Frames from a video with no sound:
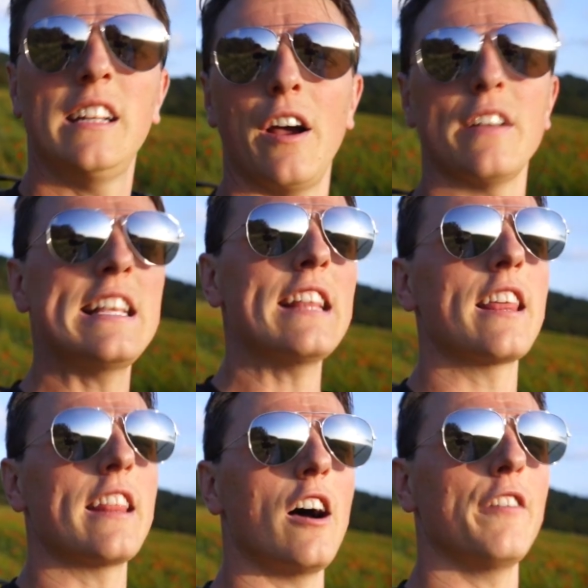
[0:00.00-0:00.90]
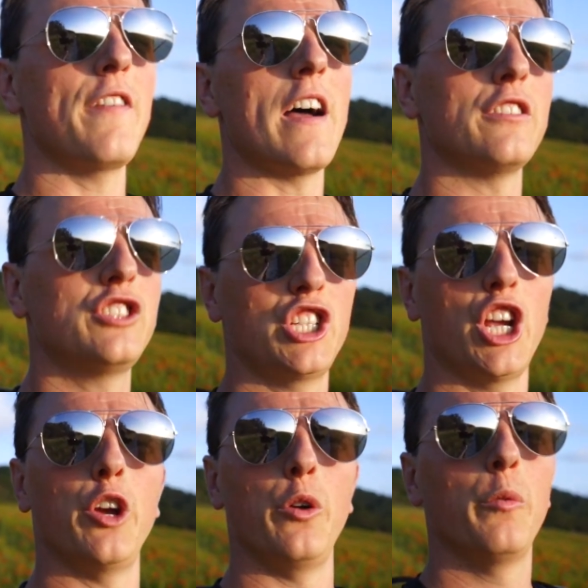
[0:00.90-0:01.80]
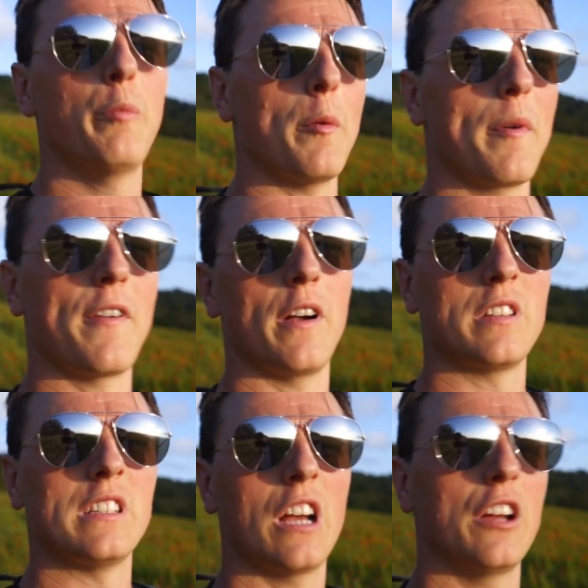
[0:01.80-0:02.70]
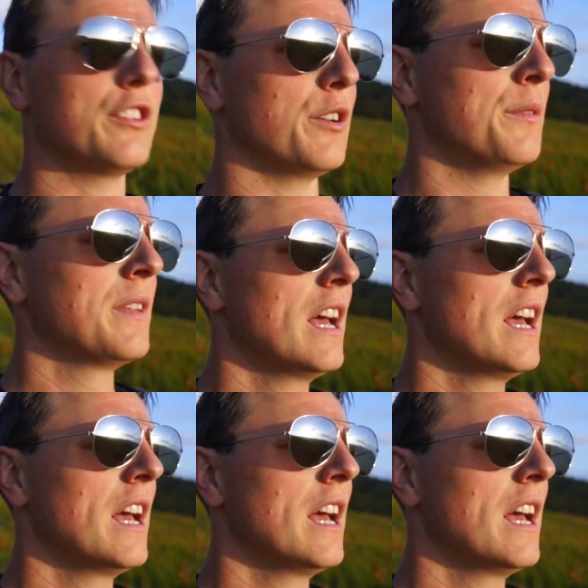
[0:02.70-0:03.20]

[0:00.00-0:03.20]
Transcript: Now I said that I found two poppy fields in total.